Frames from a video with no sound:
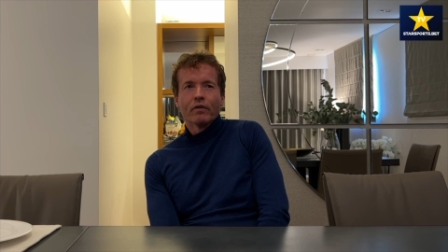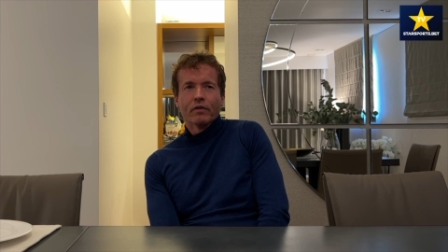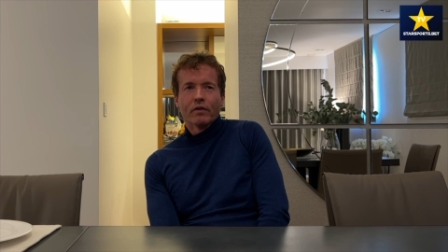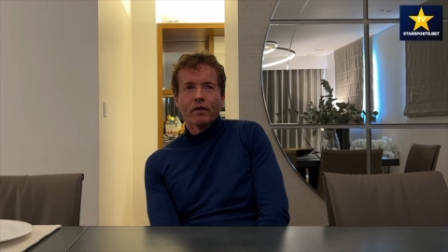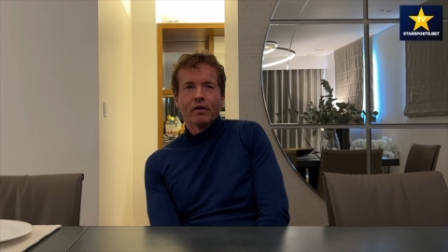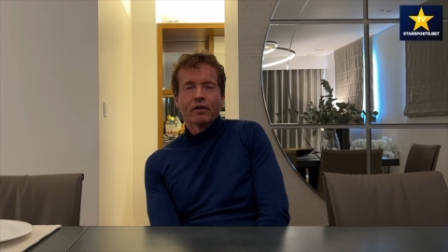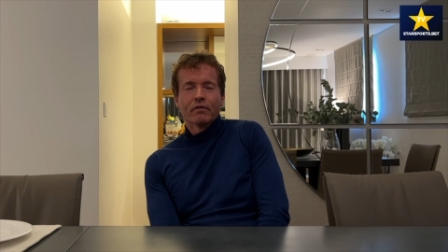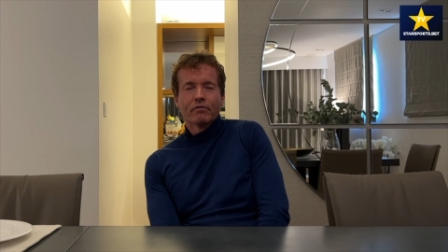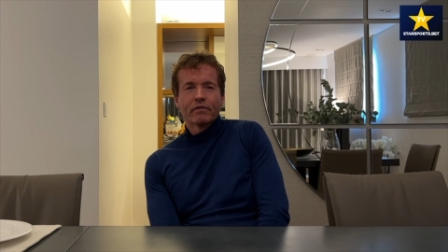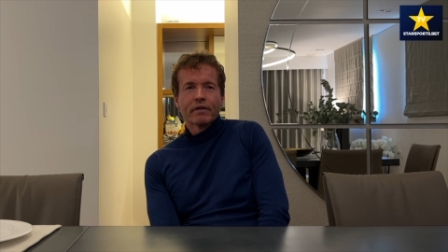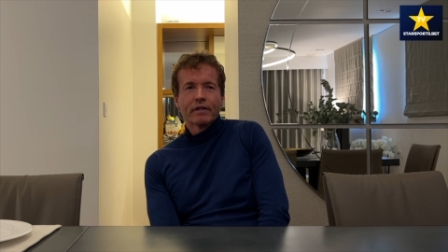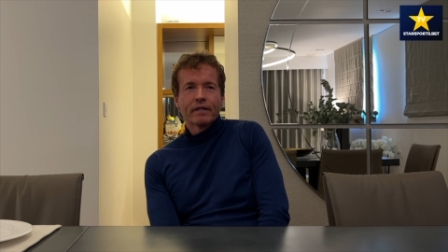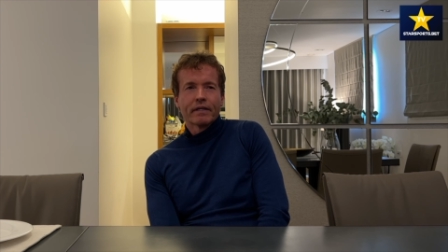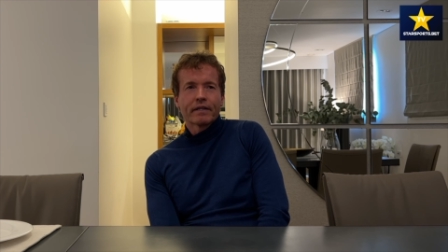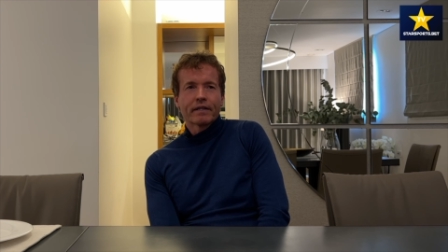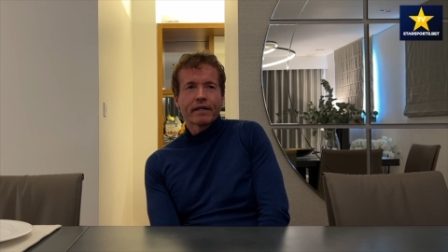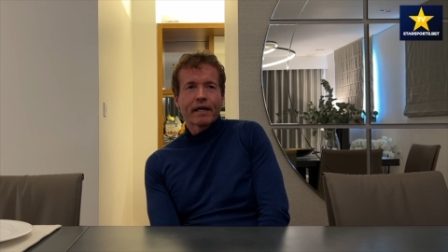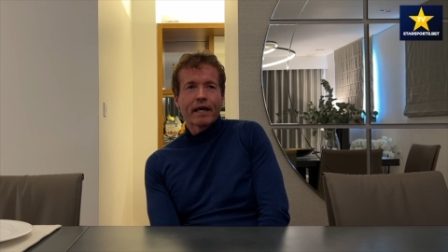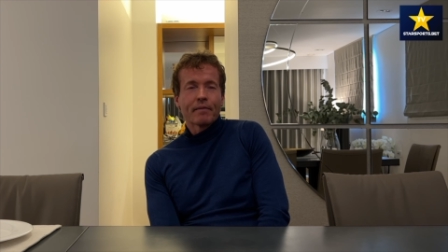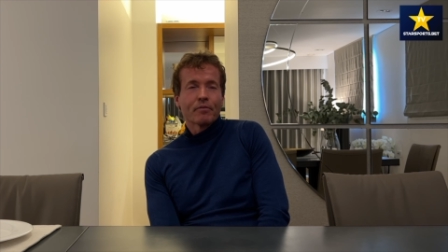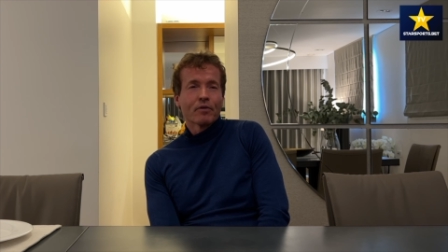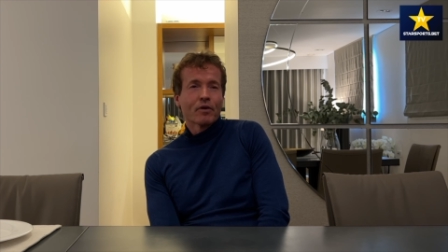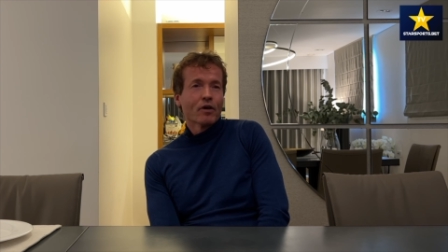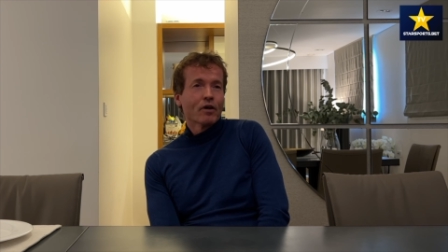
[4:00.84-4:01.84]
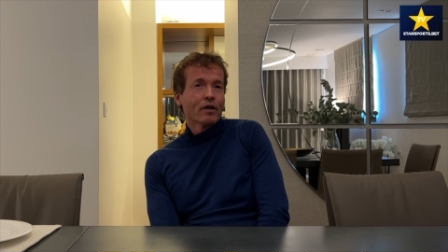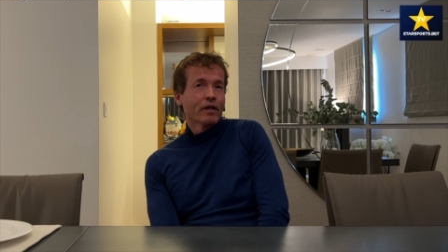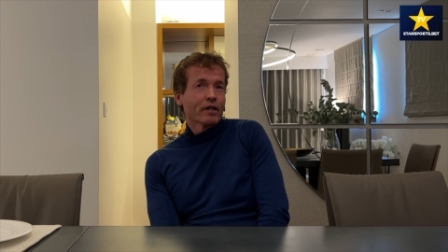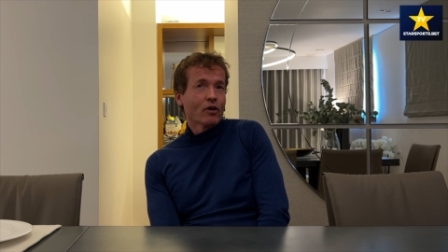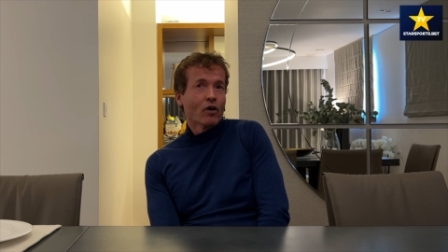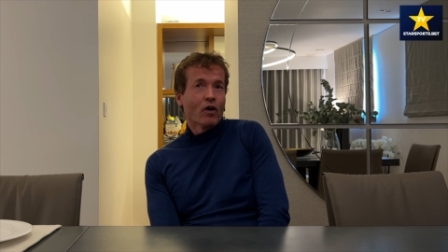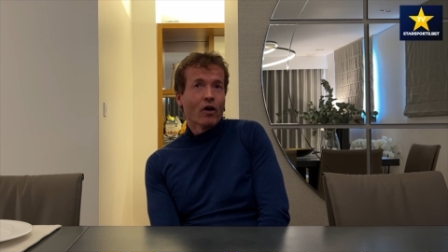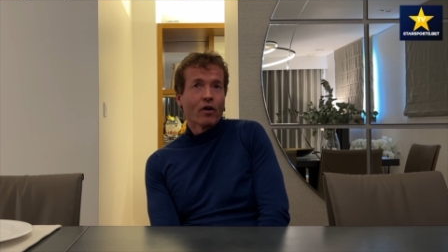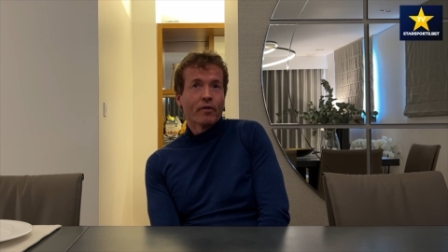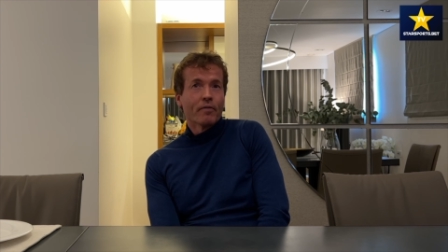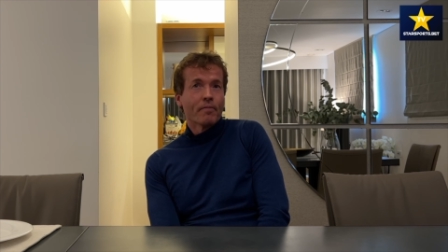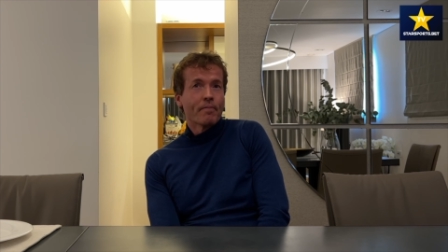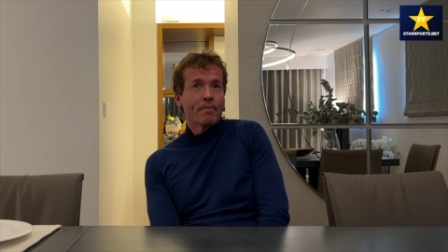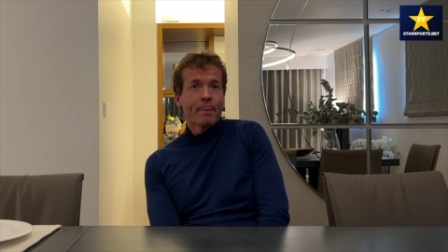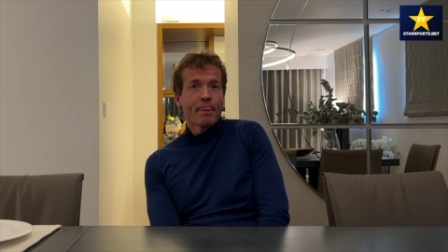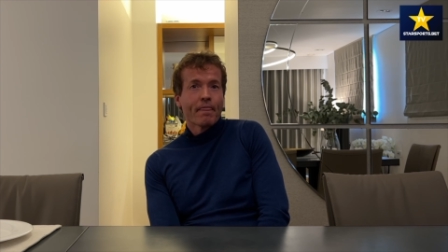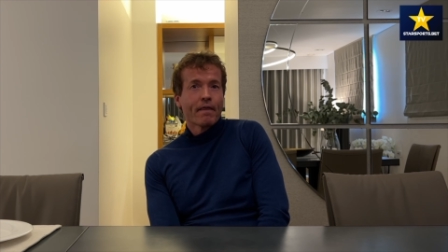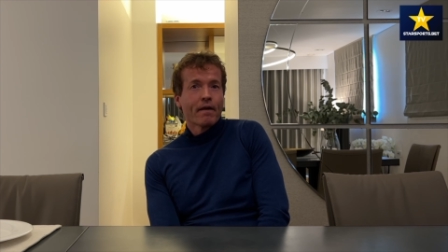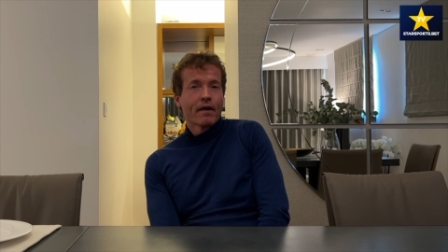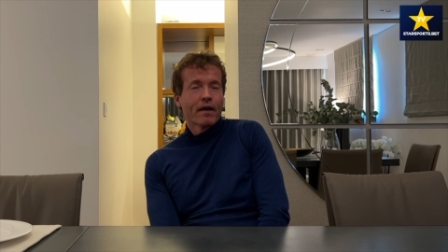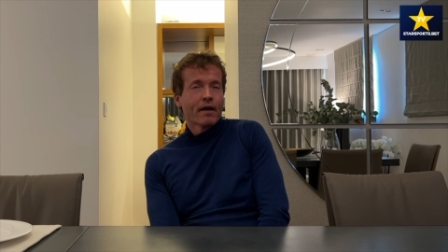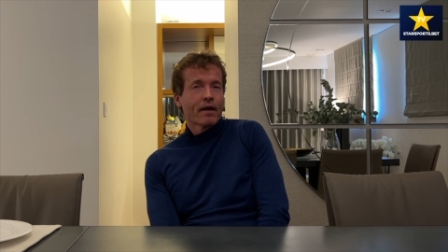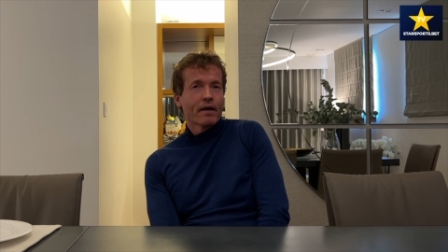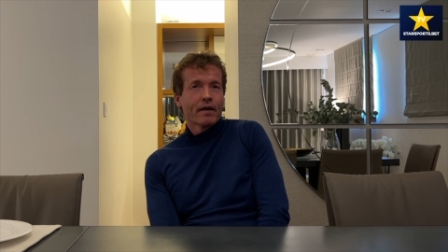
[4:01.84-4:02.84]
that really came. Early on,
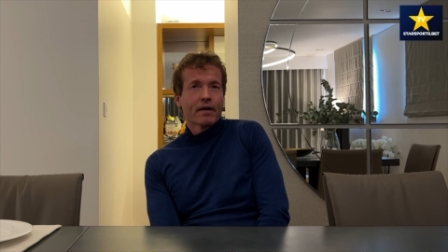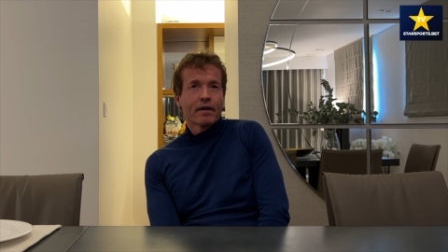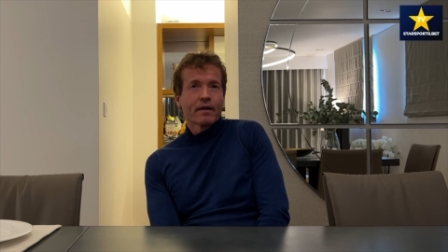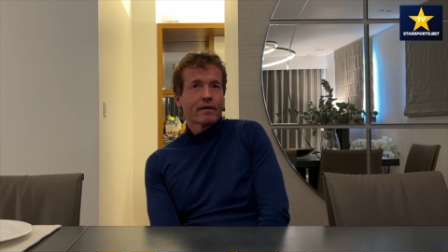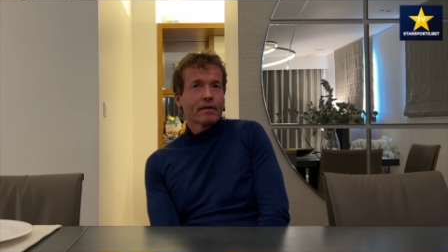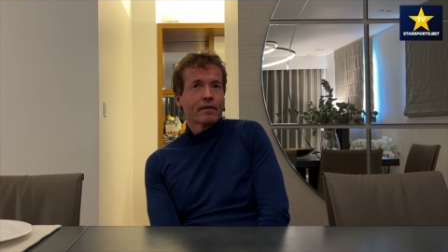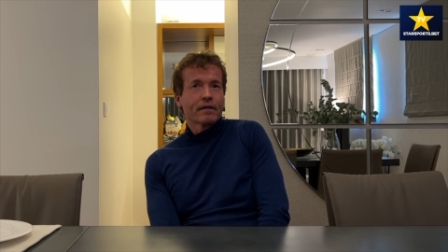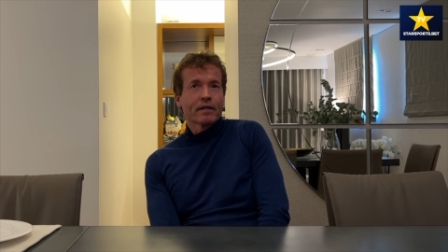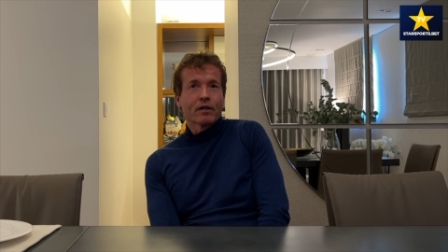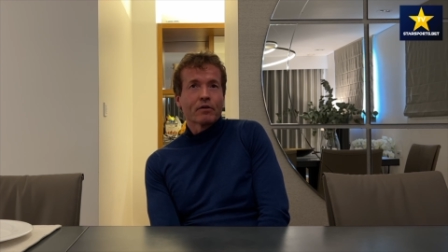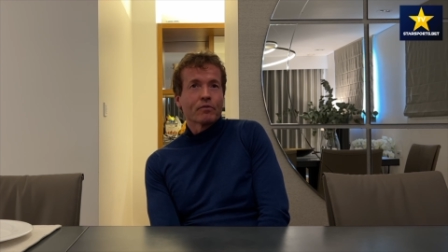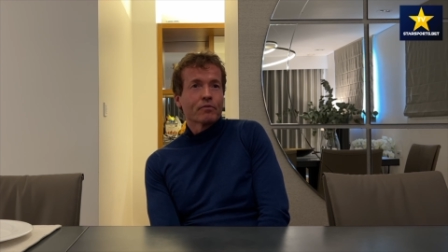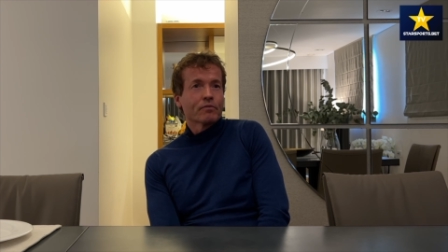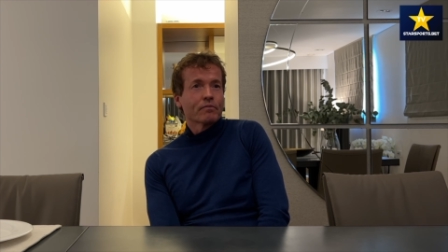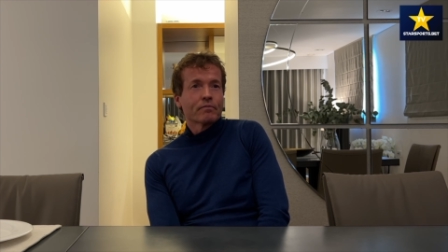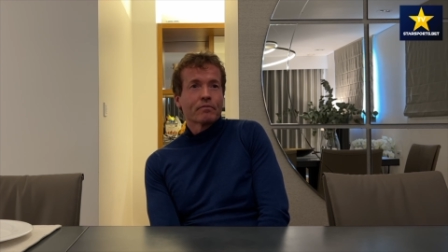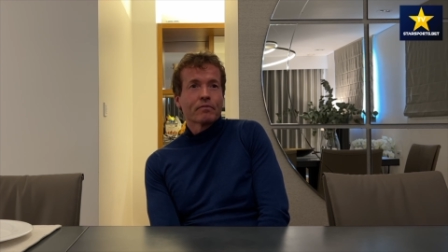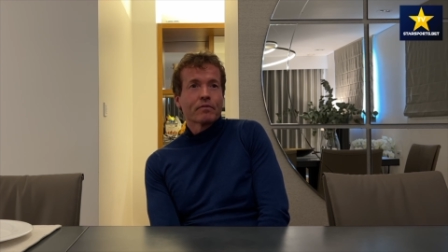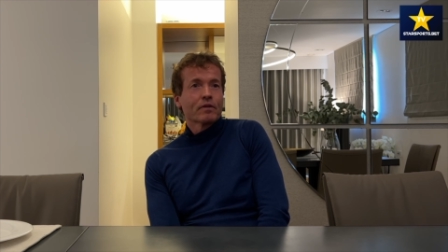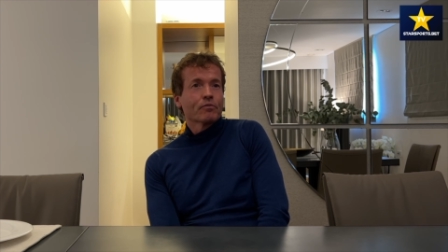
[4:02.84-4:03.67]
you know,